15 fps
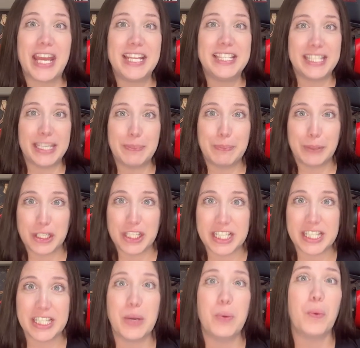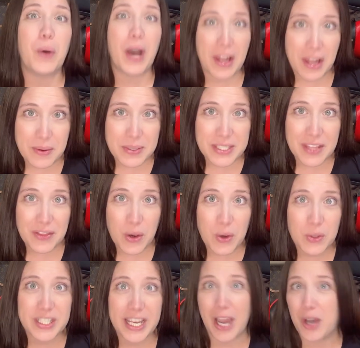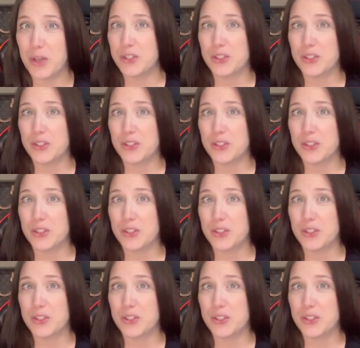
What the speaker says: I did purchase it while I was at the hotel,